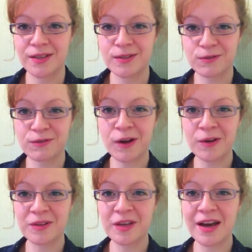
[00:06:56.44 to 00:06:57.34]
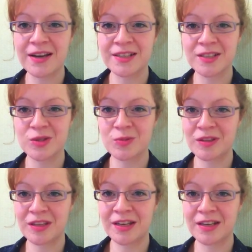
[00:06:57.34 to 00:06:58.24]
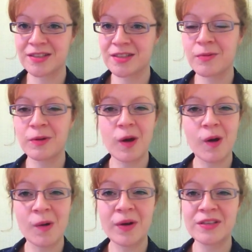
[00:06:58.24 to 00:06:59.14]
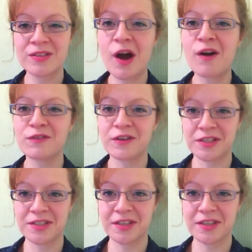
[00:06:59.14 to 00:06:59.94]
to follow the guidance within us. They will always offer us